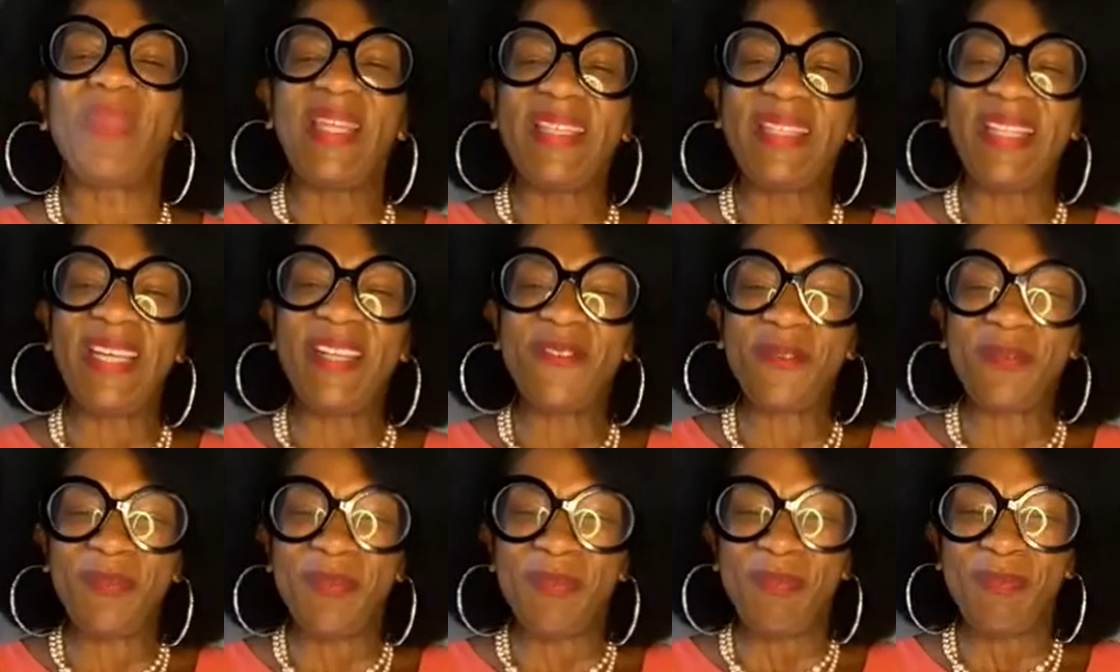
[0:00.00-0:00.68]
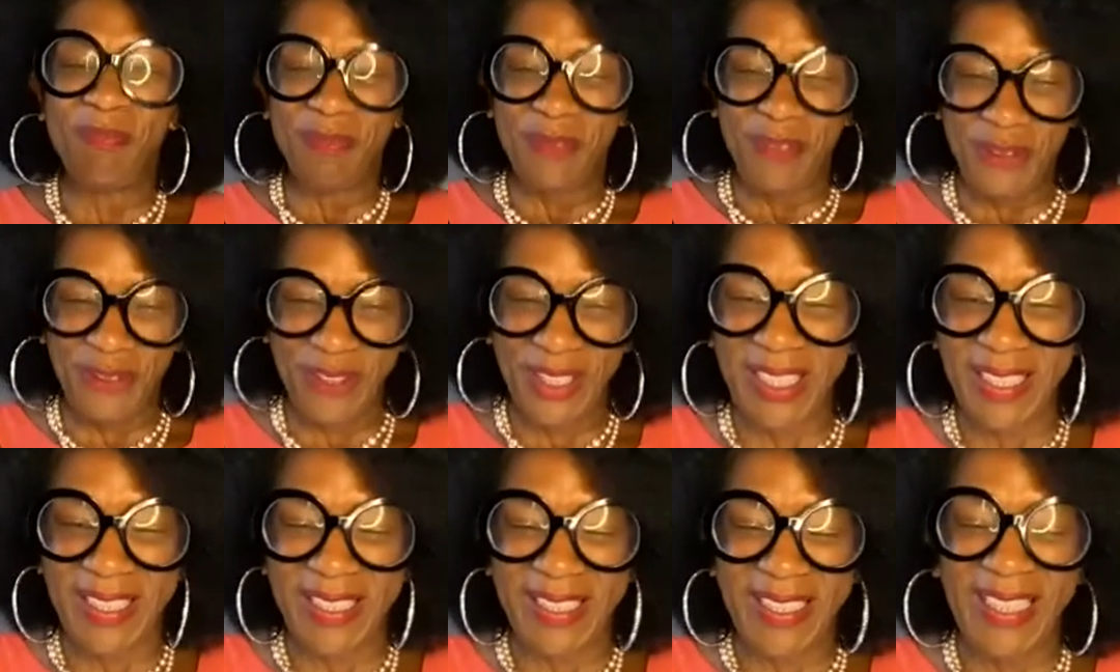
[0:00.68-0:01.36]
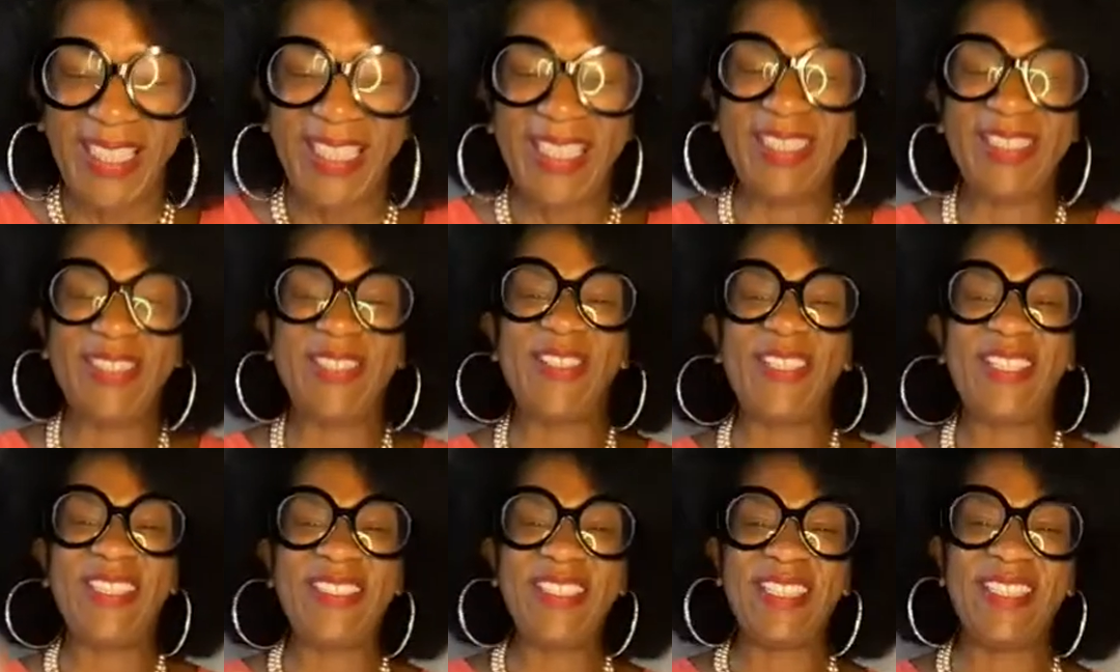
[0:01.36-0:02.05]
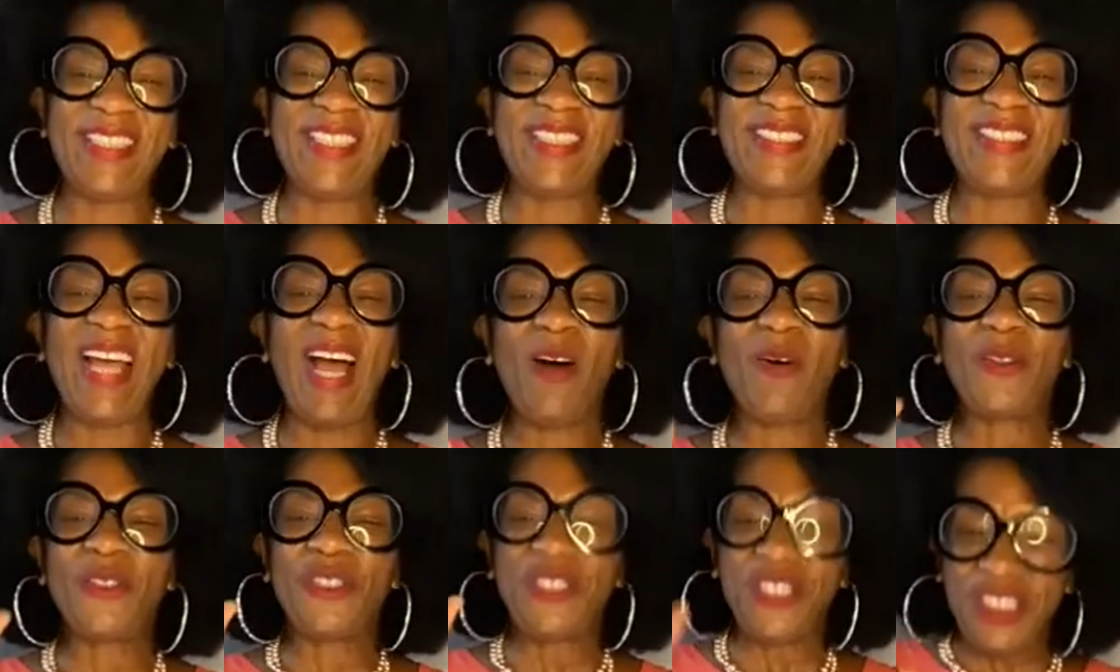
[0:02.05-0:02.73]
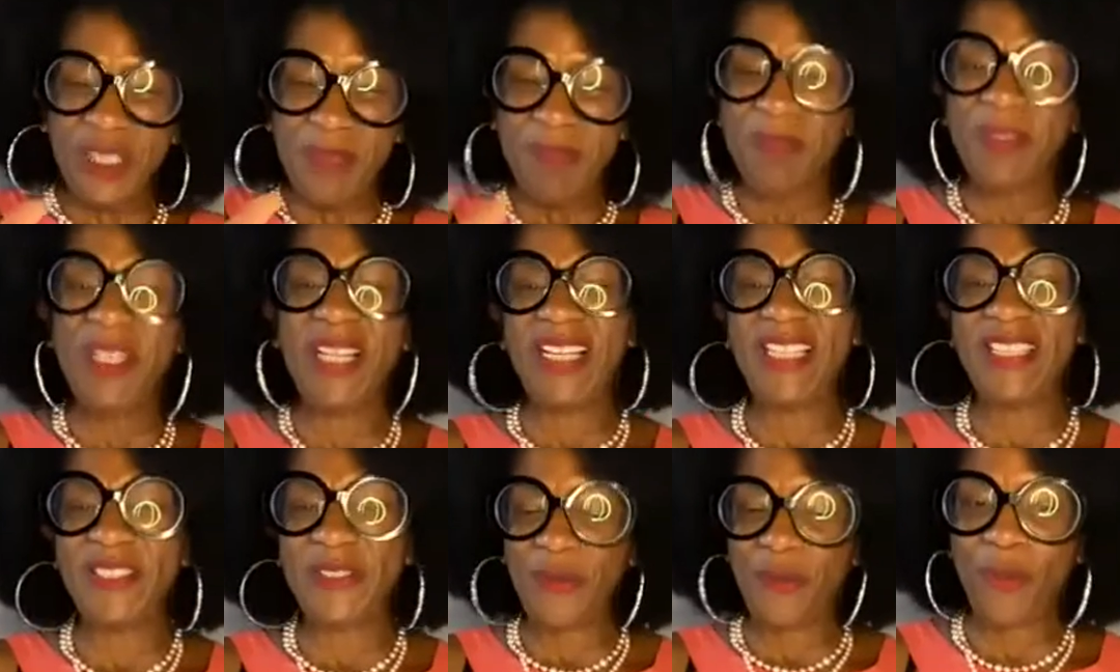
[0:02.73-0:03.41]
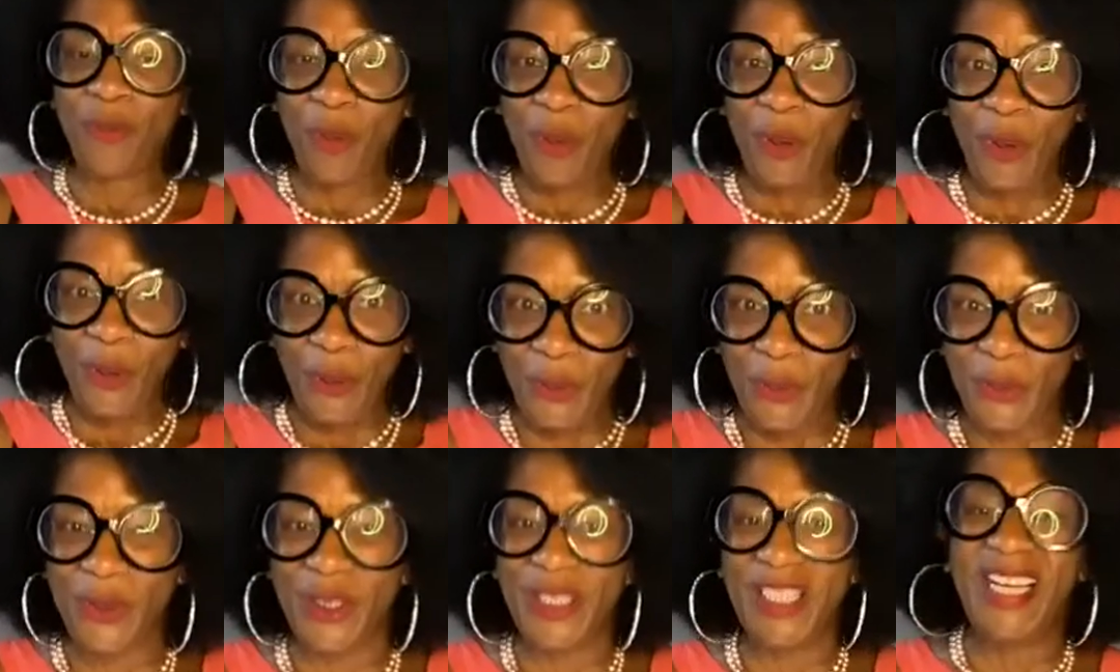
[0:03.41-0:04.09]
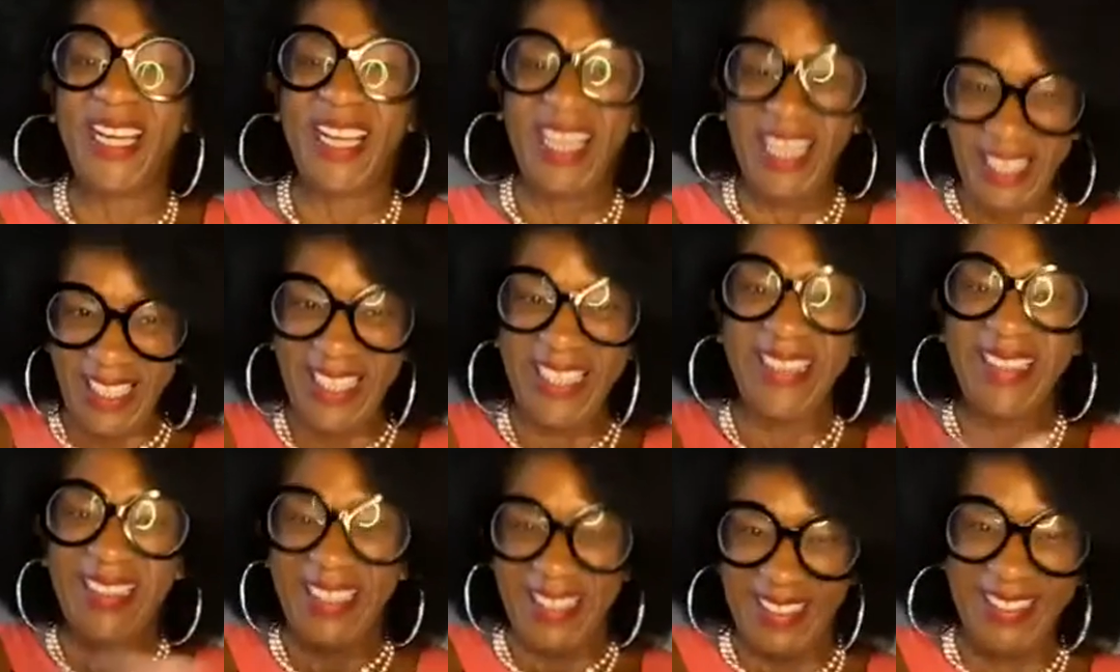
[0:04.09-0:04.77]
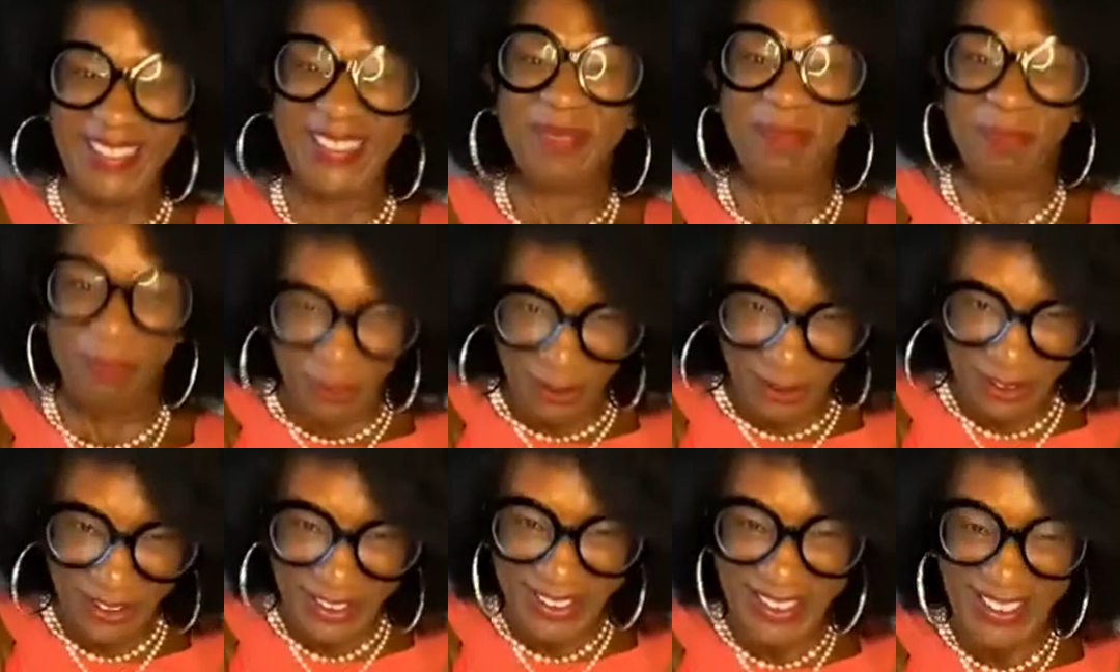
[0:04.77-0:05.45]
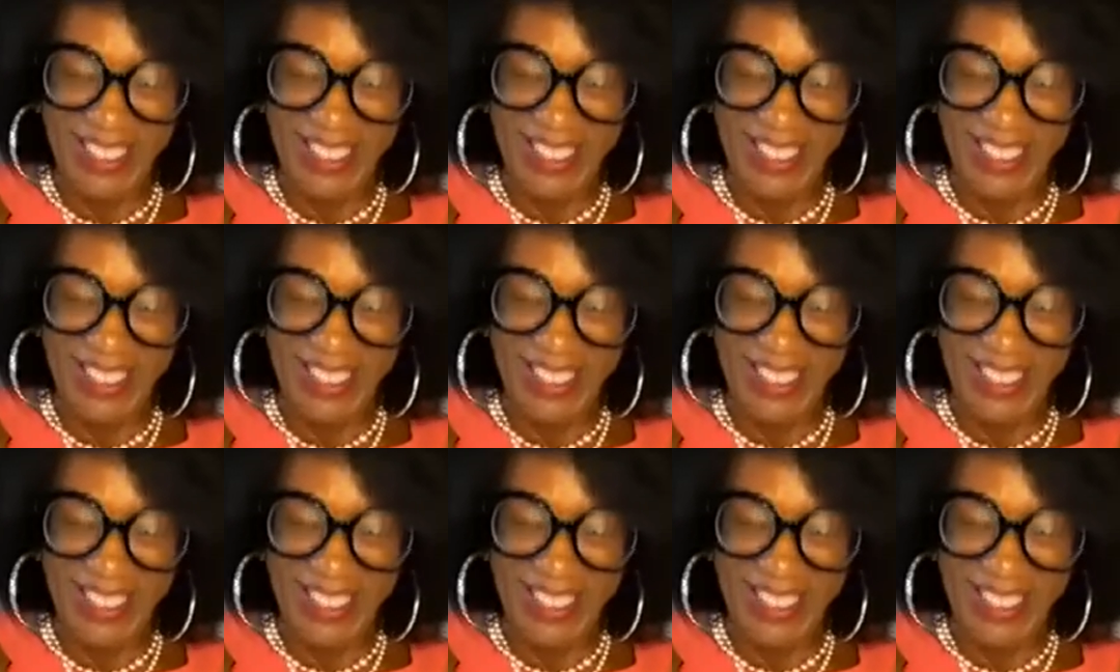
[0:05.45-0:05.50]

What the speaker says: Then Unique is going to tell us how she plays a role in this book.